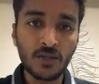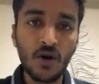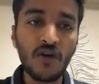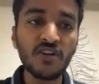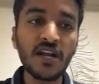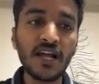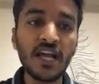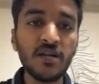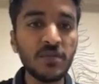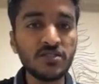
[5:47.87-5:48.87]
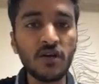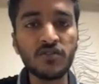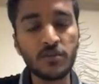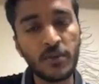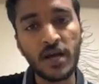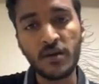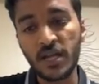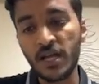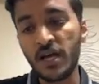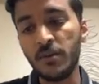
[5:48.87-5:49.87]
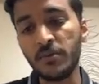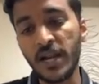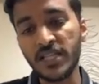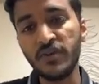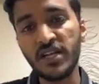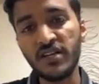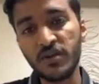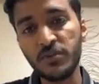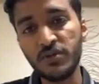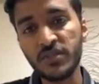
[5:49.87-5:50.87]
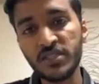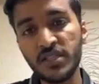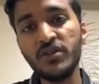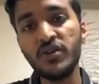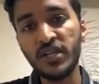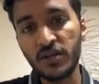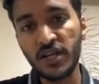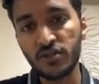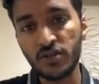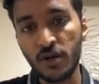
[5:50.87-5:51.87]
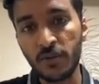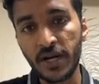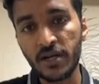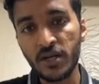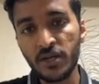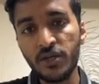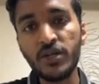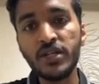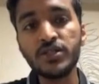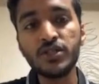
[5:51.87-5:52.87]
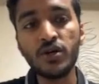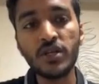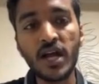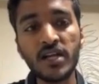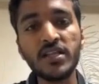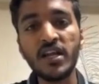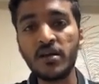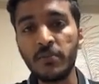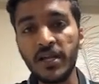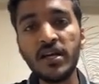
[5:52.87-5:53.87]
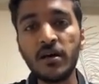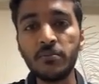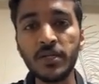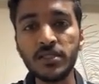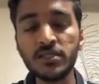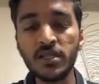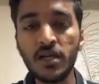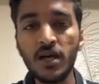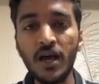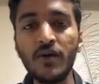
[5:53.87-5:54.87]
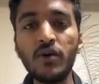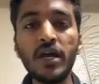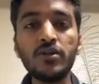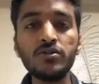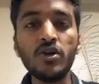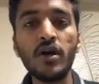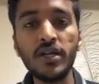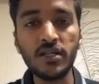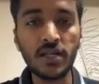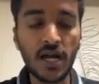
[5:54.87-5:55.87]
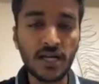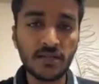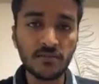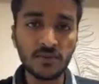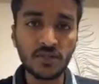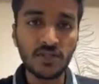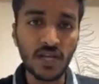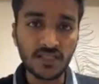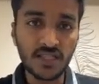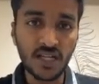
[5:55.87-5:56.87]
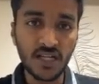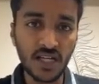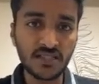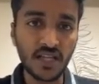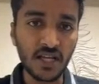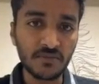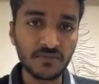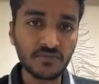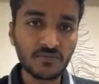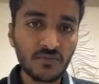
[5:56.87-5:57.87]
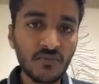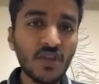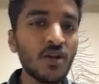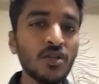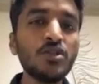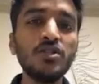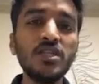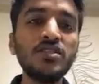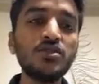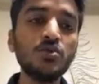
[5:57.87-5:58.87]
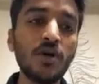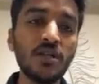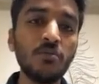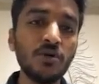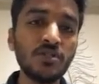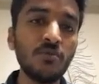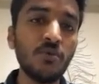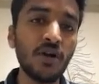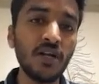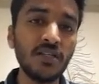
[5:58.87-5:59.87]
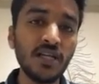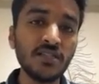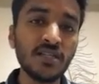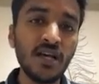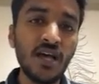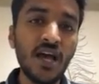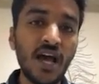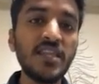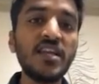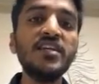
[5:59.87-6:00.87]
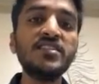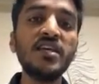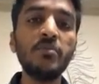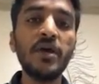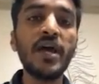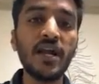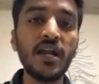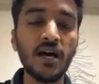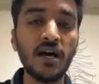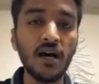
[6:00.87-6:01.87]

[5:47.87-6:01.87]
So after academics, after graduating from university, you need to get a job, right? You need to show that there are many companies. I would like to join in that. So that's the next thing. So these two are the most important things, and the reason behind